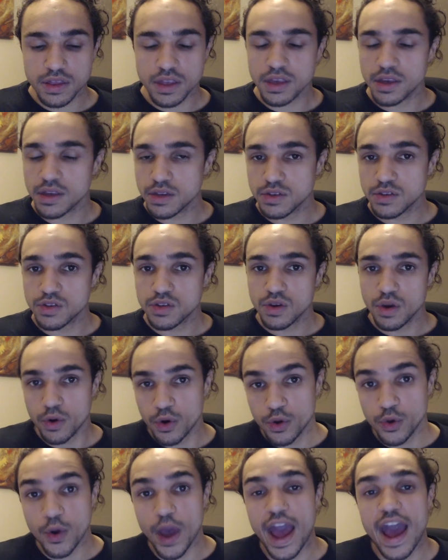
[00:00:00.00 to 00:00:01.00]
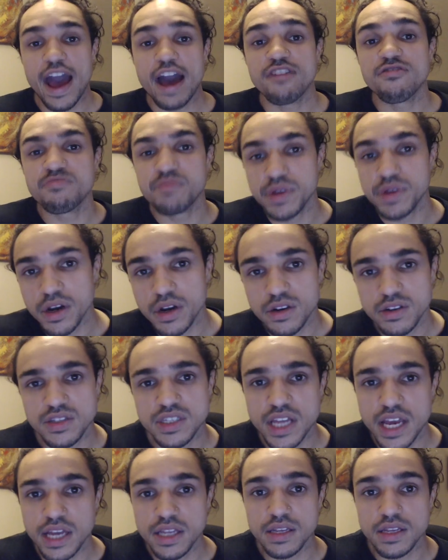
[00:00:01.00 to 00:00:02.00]
things, or you have been
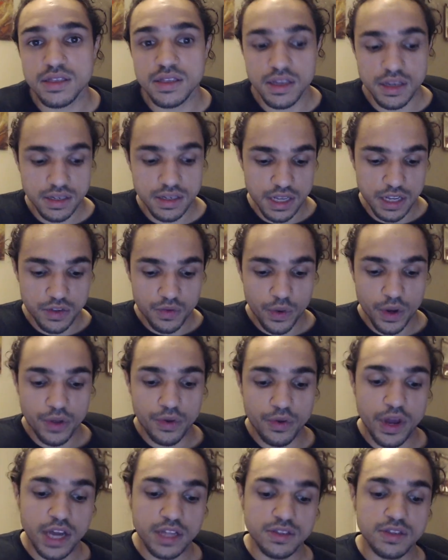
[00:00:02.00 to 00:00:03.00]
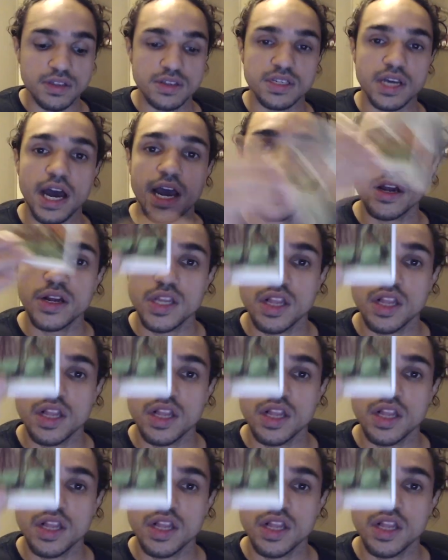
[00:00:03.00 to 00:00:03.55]
understanding things. That's why you got to this higher